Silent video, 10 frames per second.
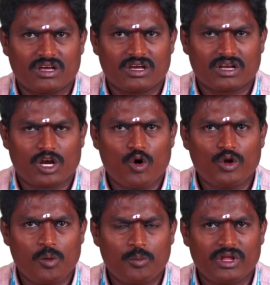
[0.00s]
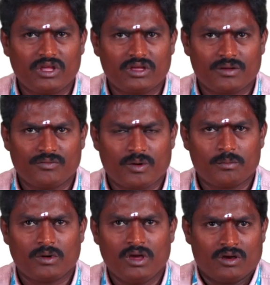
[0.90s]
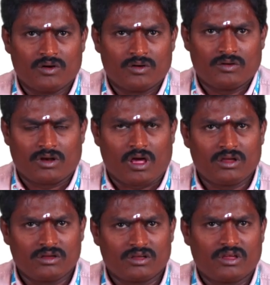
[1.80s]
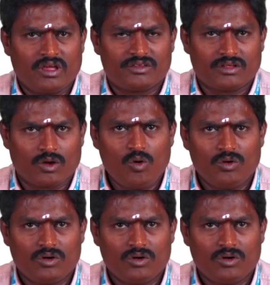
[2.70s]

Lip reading: cloud computing came from long years ago.